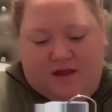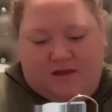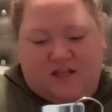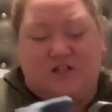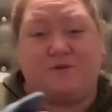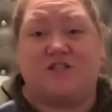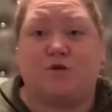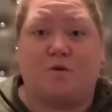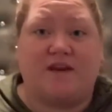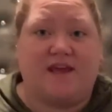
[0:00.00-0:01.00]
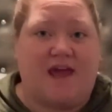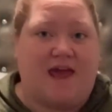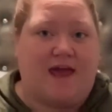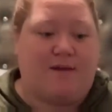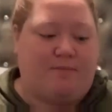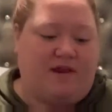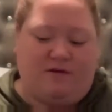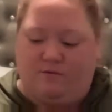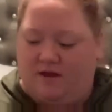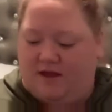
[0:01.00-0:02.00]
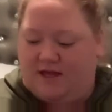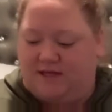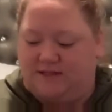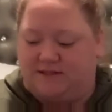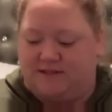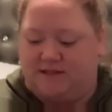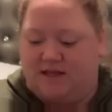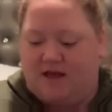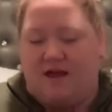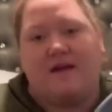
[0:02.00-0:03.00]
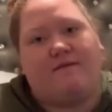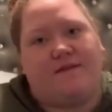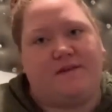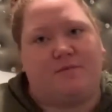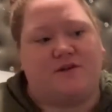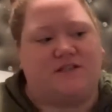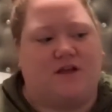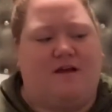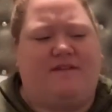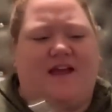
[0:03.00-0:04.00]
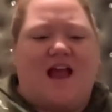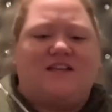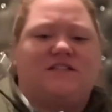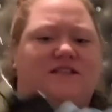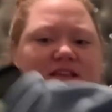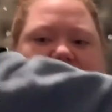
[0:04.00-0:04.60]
This was $28, but it was 50% off. Like, I just think